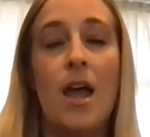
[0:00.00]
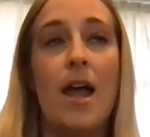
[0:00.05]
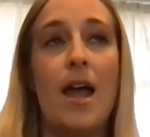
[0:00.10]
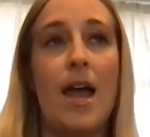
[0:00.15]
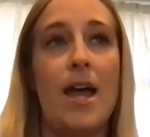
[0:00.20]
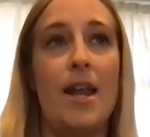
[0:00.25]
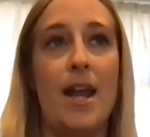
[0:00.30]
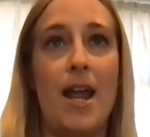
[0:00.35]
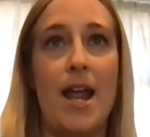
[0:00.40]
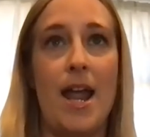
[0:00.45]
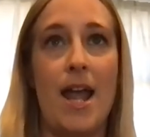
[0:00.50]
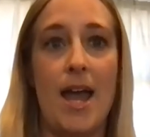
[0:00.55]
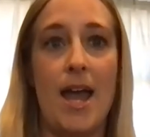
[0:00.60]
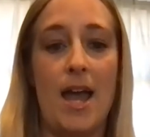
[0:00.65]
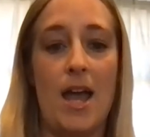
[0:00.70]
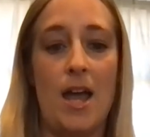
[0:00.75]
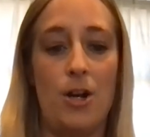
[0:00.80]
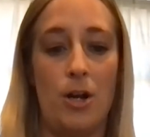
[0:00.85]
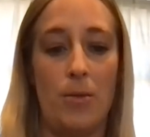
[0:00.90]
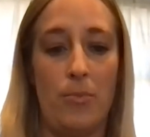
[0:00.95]
And I
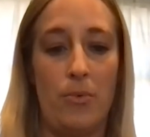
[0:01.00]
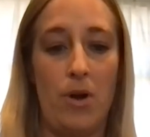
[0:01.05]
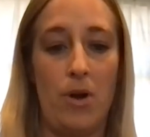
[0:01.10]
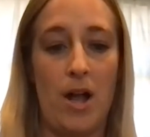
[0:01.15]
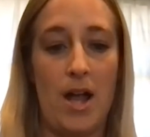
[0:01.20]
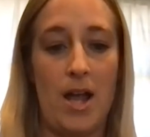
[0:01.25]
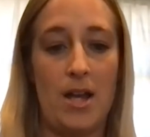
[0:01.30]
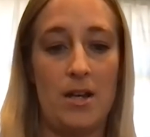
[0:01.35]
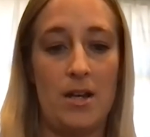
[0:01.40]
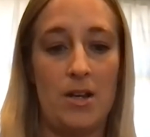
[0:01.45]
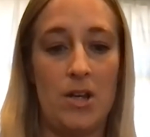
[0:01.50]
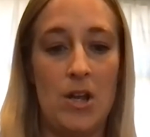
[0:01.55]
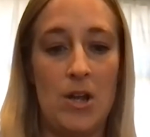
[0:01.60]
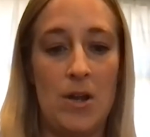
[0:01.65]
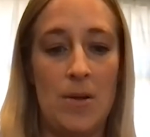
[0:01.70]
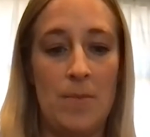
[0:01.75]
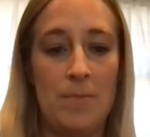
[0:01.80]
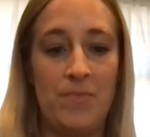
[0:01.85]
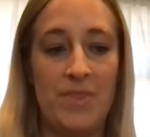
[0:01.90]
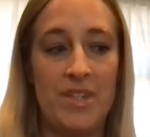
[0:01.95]
had a bride
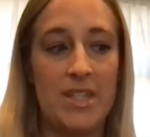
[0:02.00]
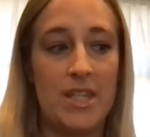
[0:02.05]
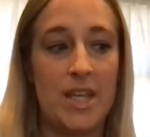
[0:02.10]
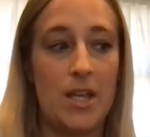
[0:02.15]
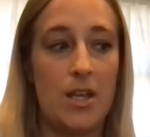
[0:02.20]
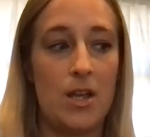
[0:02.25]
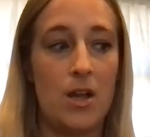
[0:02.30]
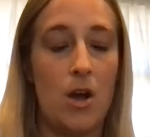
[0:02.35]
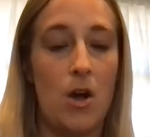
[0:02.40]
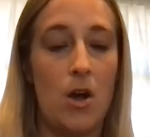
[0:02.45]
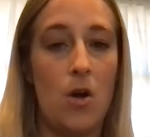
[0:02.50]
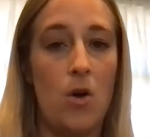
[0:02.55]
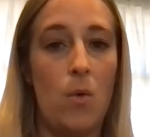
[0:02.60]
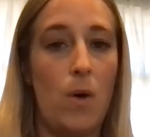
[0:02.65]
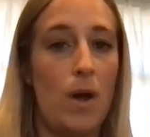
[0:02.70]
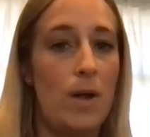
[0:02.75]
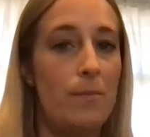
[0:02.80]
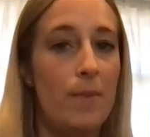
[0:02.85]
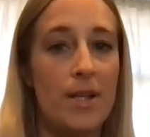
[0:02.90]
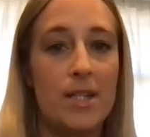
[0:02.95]
saying, Oh,
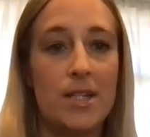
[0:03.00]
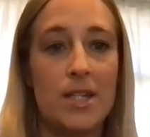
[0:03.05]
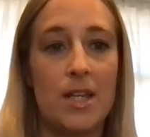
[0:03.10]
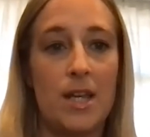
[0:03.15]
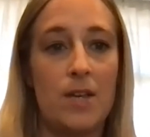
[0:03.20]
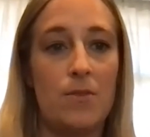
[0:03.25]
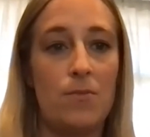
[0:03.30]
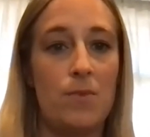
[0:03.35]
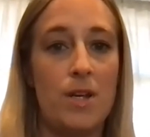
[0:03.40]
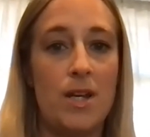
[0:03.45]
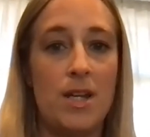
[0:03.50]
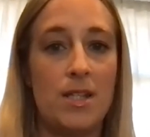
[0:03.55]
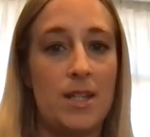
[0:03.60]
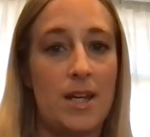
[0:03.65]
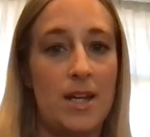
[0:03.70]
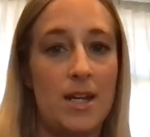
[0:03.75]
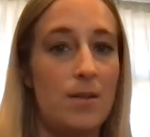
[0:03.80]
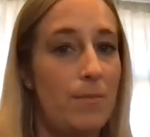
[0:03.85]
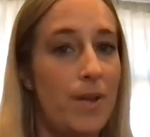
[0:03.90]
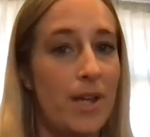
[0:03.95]
I meant to get readings and
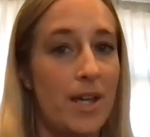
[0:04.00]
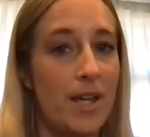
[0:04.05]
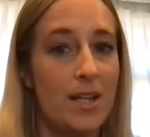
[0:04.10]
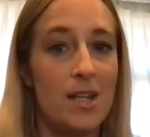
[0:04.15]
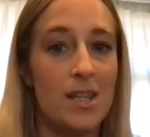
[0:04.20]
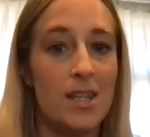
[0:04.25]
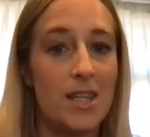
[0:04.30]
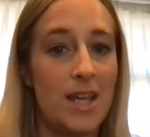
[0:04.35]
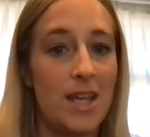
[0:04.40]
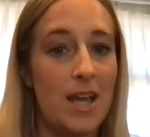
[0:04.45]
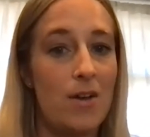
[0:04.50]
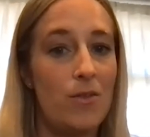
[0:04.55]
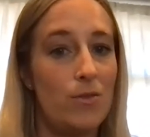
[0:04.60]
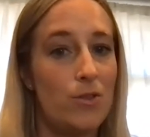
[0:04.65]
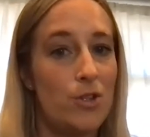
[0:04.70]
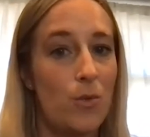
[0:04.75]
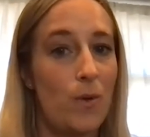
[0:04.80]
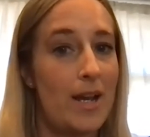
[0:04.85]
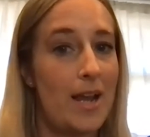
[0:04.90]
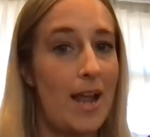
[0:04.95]
I didn't pick anything out.
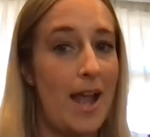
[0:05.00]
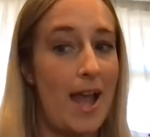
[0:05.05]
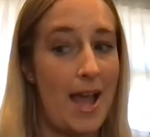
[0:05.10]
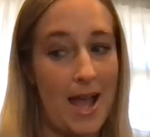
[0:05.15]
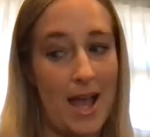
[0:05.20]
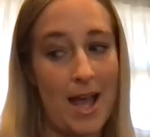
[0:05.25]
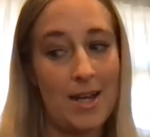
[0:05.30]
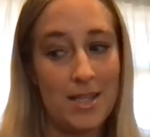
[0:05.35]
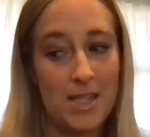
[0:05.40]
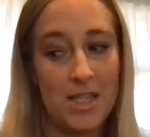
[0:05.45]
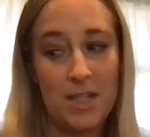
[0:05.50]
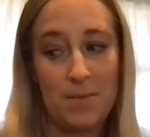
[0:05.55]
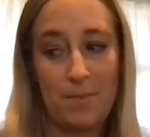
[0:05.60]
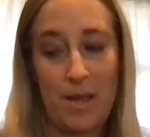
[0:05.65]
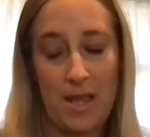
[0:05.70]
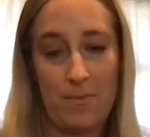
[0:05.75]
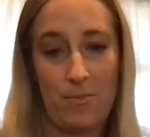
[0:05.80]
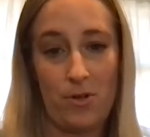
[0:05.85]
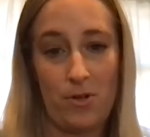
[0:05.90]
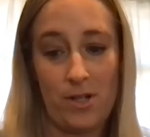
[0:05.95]
So I had this
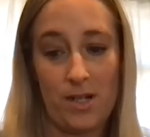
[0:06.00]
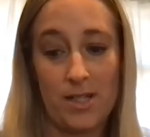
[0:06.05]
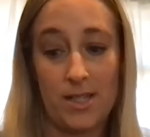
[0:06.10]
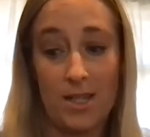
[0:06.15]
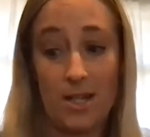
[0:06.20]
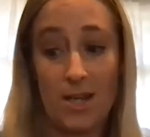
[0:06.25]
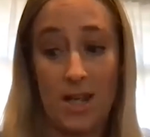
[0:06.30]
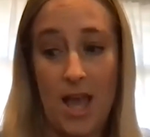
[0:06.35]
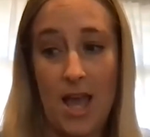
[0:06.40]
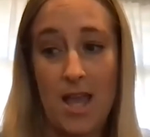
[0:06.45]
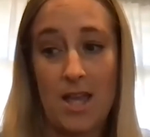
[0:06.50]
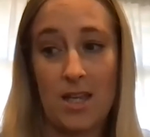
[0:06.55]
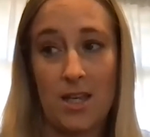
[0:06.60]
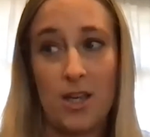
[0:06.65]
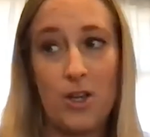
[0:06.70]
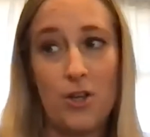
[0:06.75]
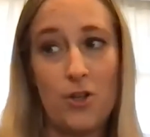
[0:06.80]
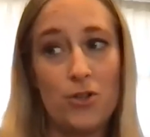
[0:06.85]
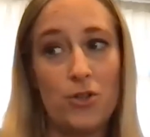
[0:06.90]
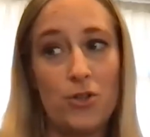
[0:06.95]
paper and I said, Hey,
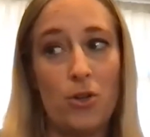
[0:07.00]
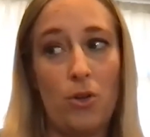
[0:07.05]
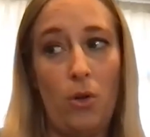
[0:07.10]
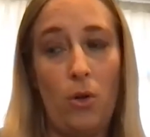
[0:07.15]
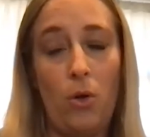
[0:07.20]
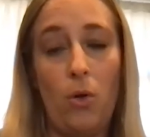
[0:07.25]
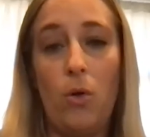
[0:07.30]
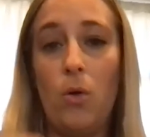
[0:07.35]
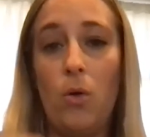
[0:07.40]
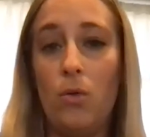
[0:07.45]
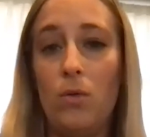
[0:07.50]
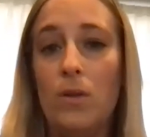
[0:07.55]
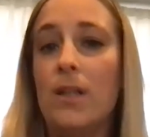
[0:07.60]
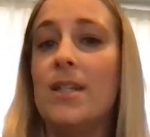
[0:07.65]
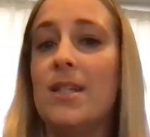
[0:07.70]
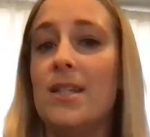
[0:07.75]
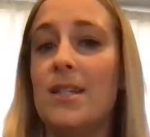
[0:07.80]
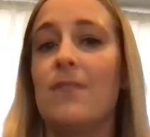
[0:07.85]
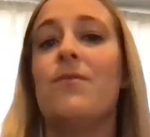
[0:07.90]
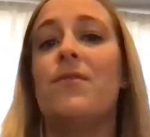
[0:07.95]
here's a whole
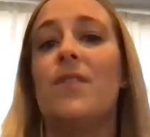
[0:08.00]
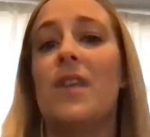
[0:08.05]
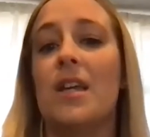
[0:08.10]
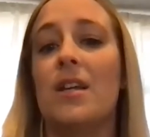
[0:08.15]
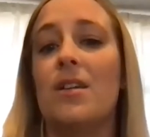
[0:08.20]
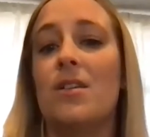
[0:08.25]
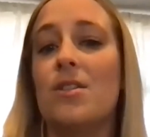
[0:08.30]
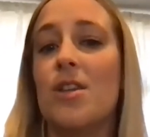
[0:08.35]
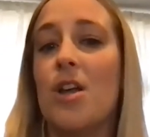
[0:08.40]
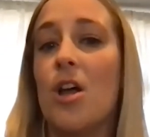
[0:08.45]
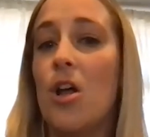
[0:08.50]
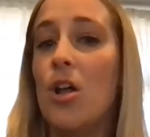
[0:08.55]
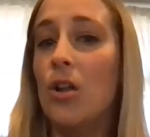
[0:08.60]
list of things.